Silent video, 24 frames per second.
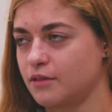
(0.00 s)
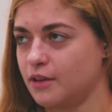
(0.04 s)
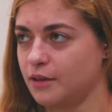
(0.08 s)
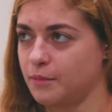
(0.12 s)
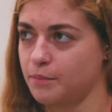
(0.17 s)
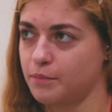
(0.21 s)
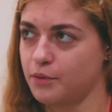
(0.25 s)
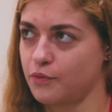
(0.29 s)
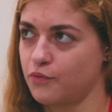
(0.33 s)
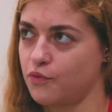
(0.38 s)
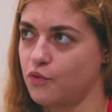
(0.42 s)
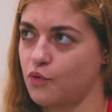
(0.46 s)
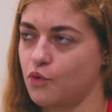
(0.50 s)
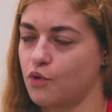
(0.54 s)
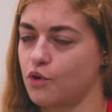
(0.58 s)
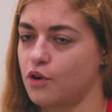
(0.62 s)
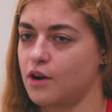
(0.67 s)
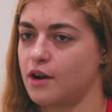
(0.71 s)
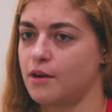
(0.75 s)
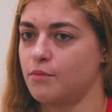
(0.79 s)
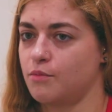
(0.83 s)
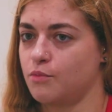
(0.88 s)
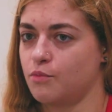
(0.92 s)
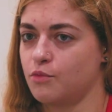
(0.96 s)
like,
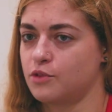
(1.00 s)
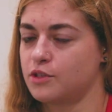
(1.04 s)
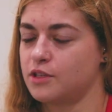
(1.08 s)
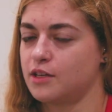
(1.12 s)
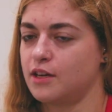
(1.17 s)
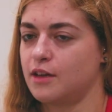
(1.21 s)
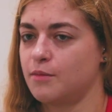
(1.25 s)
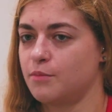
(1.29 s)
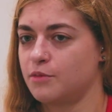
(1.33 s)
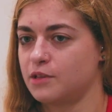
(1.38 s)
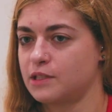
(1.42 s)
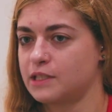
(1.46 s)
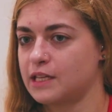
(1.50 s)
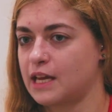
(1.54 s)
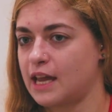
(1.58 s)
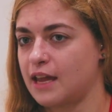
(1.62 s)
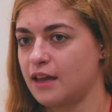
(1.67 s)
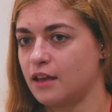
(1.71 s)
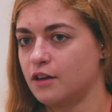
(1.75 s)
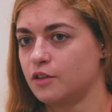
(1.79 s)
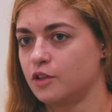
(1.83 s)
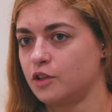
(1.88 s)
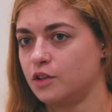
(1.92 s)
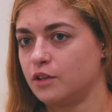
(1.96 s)
before, I wasn't able to
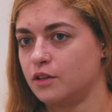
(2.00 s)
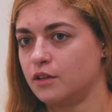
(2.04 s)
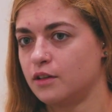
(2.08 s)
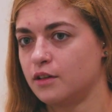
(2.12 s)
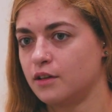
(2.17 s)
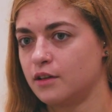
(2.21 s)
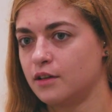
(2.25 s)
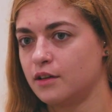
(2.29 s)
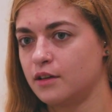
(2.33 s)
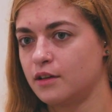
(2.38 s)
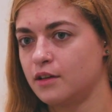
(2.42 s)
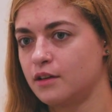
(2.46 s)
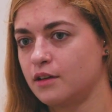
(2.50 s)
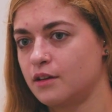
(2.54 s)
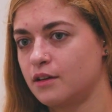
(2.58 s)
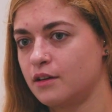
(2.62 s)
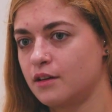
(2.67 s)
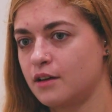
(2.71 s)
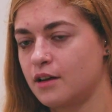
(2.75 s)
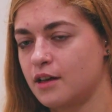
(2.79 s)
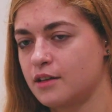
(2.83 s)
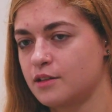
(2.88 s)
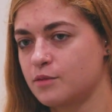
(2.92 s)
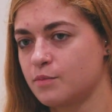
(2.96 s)
handle
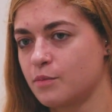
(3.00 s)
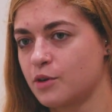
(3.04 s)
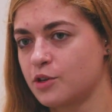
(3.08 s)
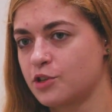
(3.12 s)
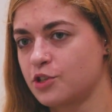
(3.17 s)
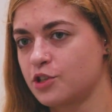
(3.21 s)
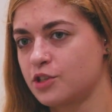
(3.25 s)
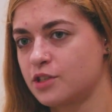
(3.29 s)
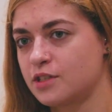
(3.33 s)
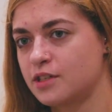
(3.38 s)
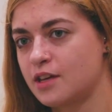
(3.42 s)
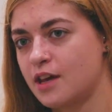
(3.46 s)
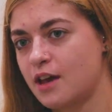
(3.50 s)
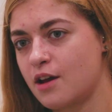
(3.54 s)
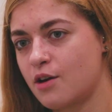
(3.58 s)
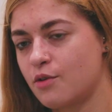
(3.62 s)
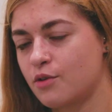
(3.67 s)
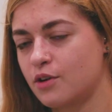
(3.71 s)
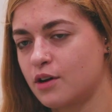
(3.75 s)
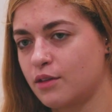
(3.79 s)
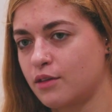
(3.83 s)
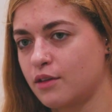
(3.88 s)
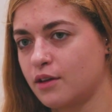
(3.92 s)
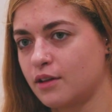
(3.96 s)
as much as now,
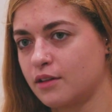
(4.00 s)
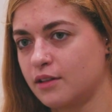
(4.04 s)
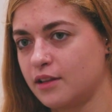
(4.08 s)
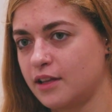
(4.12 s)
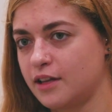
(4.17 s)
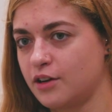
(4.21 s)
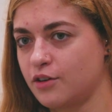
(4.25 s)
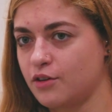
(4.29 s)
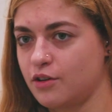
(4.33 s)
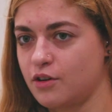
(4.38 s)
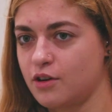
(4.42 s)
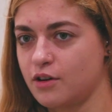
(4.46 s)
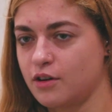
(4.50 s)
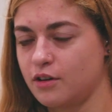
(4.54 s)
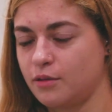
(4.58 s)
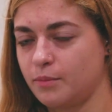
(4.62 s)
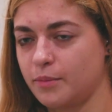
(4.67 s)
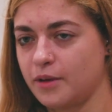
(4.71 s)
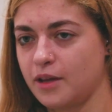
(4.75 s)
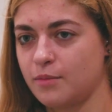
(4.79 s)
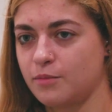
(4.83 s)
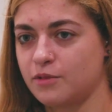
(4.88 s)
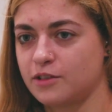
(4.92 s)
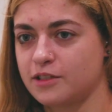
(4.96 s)
and I think later on I'll
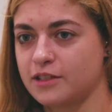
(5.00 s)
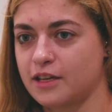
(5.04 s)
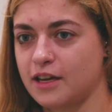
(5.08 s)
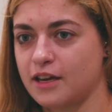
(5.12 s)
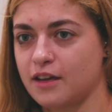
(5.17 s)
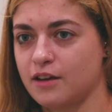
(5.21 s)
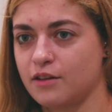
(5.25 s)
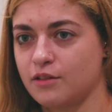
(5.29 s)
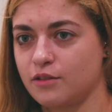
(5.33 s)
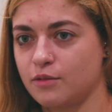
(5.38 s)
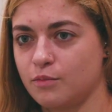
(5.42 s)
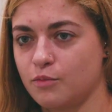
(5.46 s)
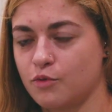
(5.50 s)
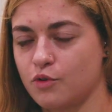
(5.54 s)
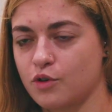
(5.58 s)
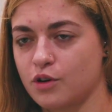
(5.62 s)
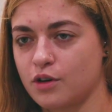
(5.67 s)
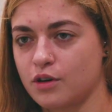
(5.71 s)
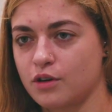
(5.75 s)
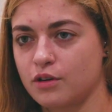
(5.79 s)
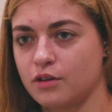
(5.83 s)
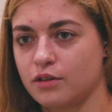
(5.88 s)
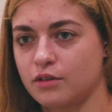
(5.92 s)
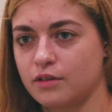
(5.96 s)
be able to handle
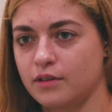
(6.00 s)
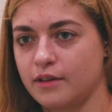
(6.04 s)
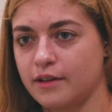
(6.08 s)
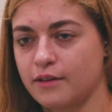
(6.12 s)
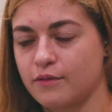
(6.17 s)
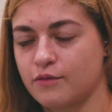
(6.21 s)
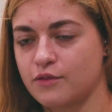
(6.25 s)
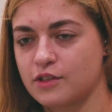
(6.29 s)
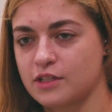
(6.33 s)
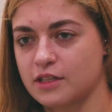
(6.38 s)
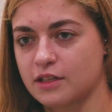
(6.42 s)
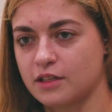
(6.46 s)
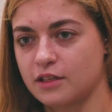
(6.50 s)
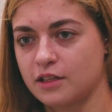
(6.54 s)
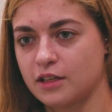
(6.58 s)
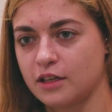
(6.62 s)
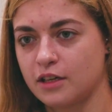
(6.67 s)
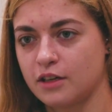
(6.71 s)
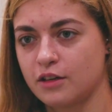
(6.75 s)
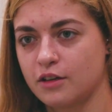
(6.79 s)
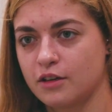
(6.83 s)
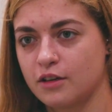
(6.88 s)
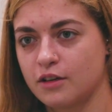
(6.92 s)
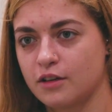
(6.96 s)
more, like,
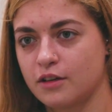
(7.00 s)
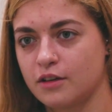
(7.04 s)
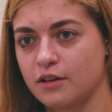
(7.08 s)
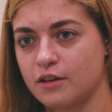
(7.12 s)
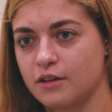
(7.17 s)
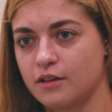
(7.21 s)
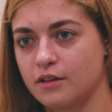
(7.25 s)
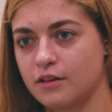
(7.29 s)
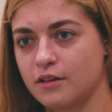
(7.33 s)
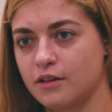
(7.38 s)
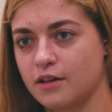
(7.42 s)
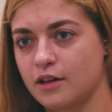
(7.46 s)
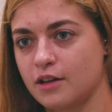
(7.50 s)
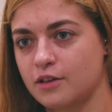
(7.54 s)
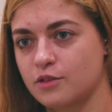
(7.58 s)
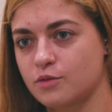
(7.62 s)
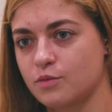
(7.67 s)
physically as